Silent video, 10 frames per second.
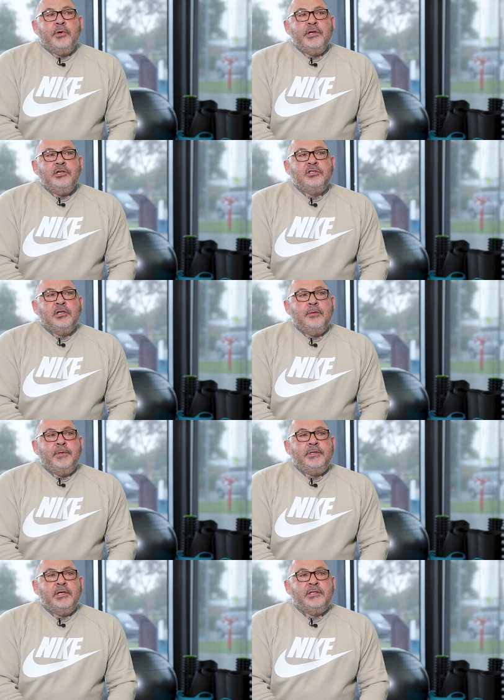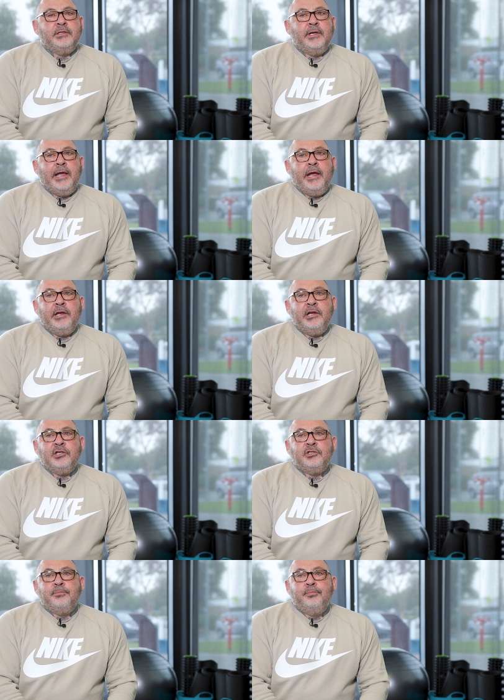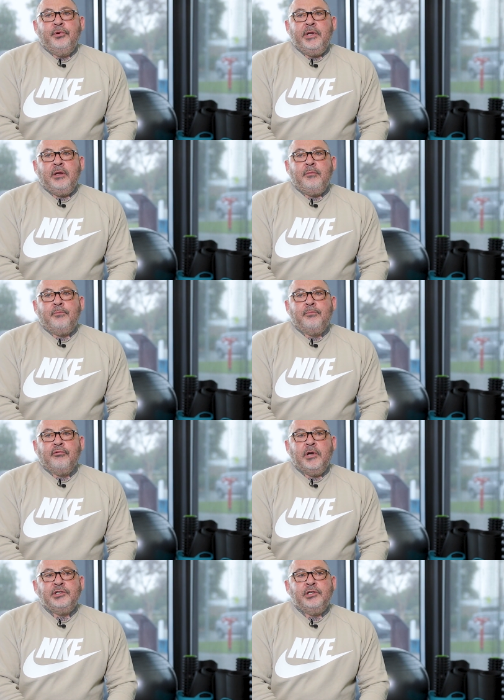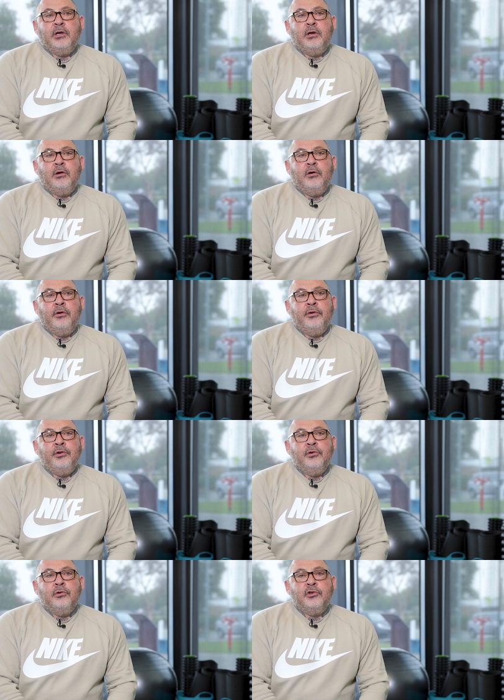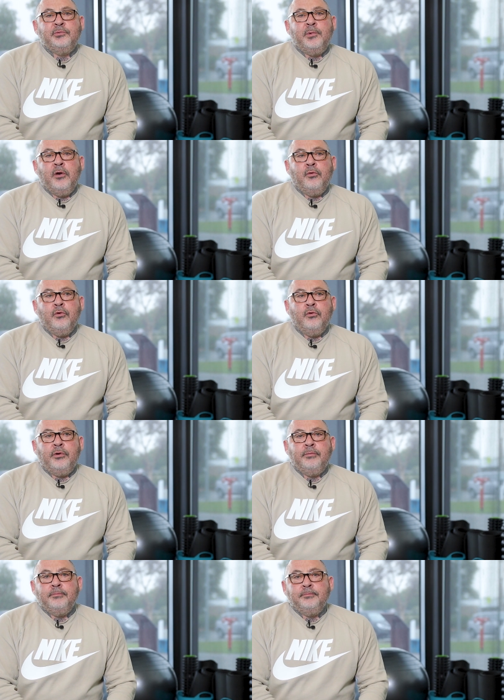when you slip a disc and it's putting pressure on your spinal cord.